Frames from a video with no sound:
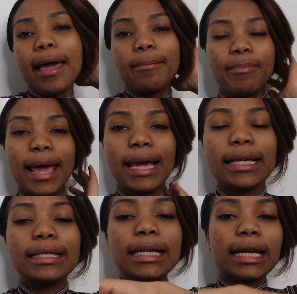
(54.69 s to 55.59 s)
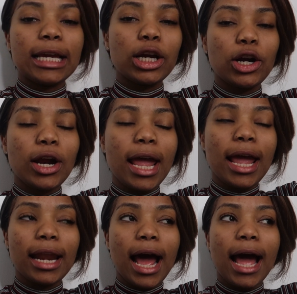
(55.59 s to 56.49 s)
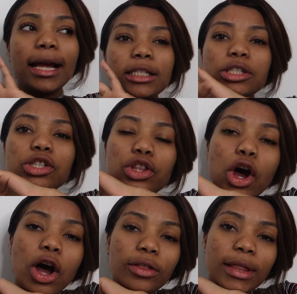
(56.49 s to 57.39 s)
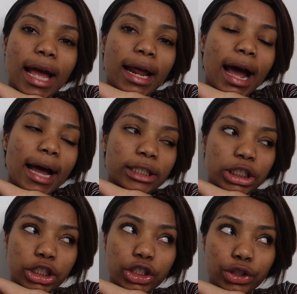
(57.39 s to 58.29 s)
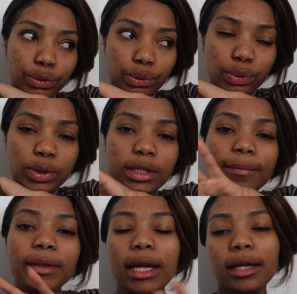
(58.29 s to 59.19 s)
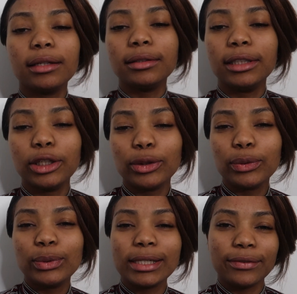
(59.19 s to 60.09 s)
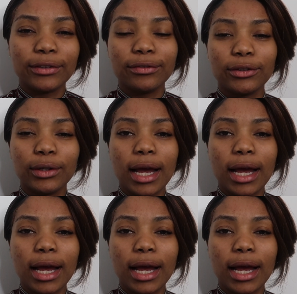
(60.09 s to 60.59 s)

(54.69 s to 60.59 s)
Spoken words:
May is here and I just thought that I should do something a little different for you